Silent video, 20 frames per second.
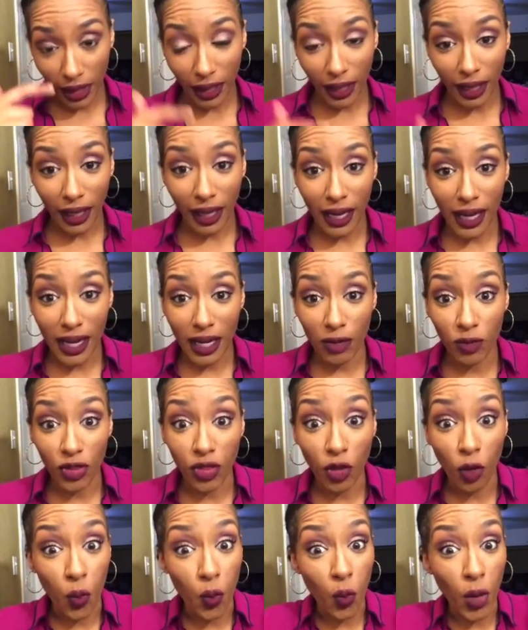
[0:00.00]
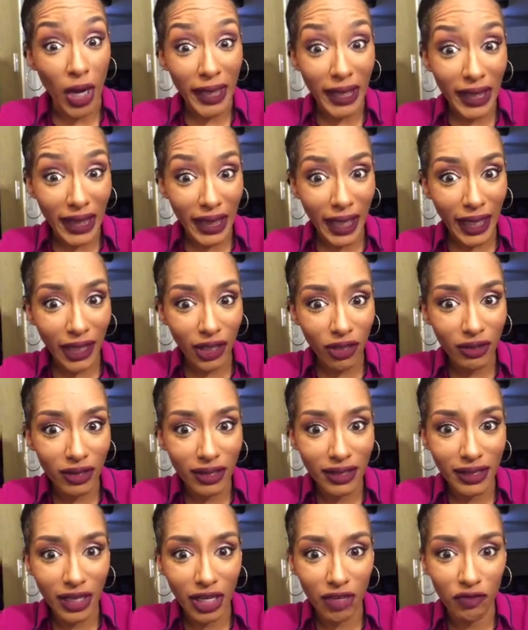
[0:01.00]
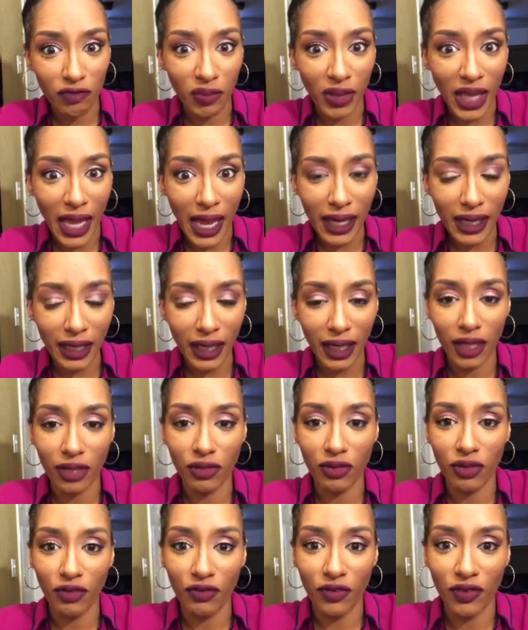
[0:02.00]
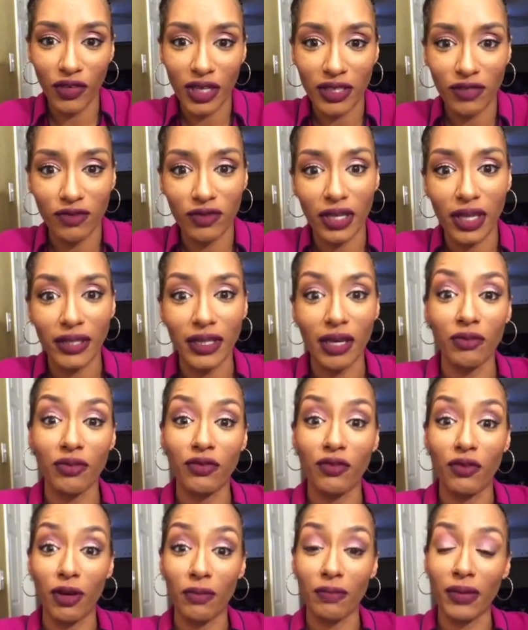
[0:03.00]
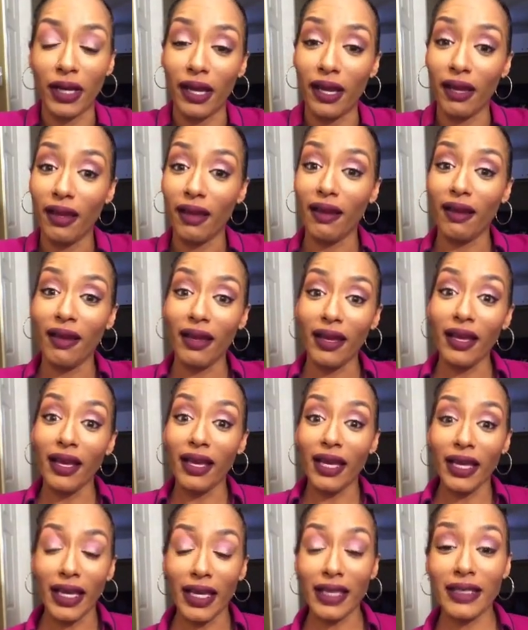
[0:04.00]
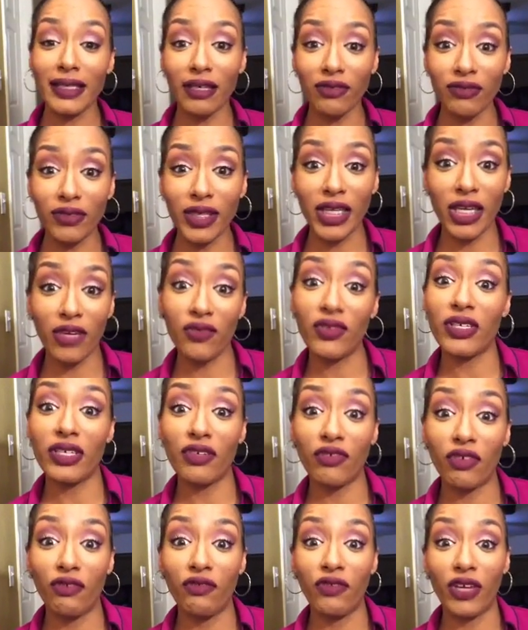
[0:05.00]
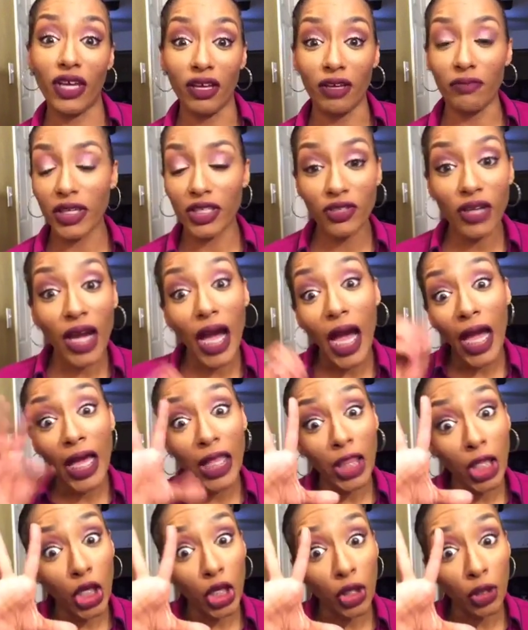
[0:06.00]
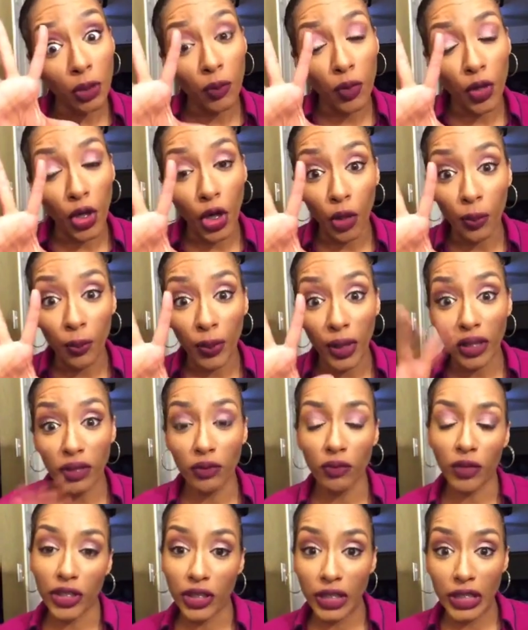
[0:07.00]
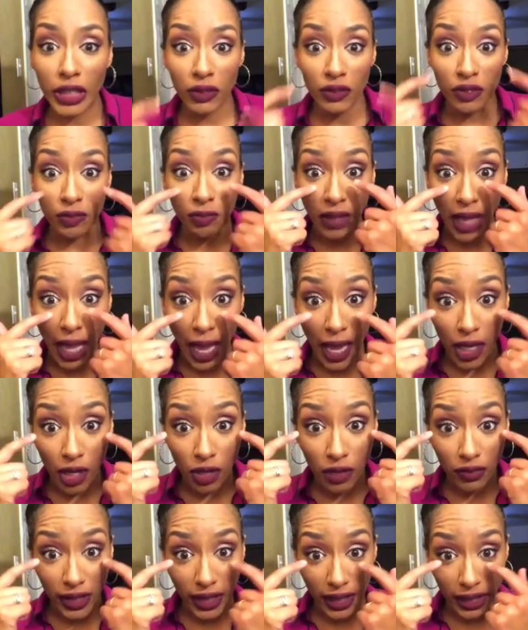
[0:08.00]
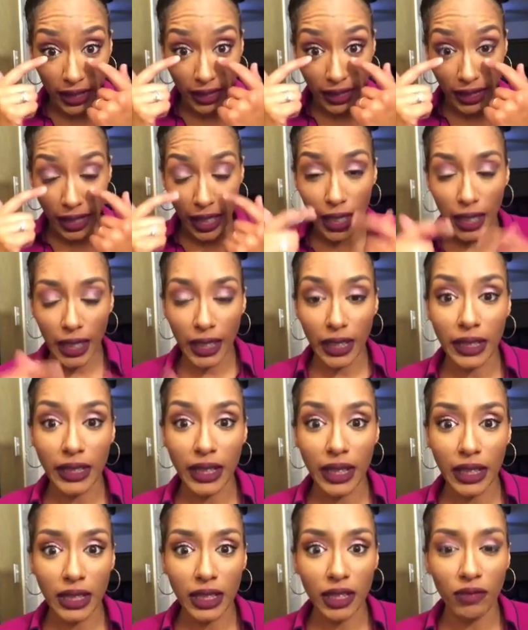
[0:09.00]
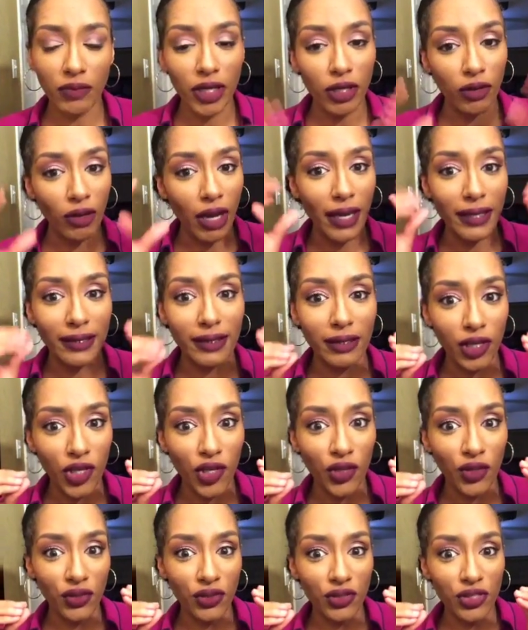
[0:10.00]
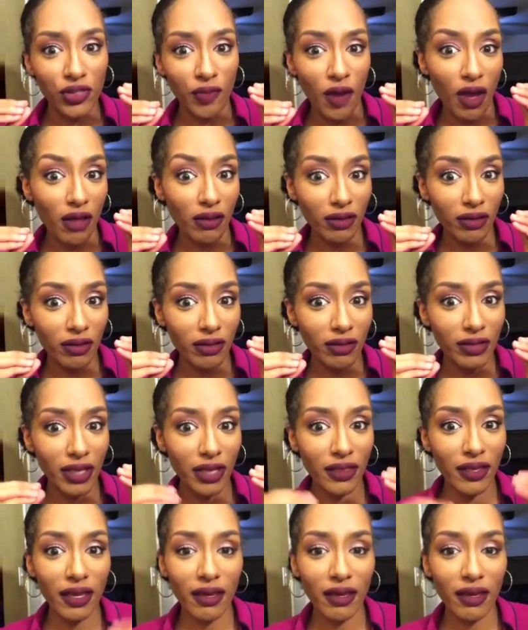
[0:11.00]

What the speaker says: eye, with a white liner instead of black. I don't know if you guys have tried that before, but it definitely gives a different feel. It makes your eye look a little more open. When you use black on the inside, it tends to make your eyes look a little smaller than they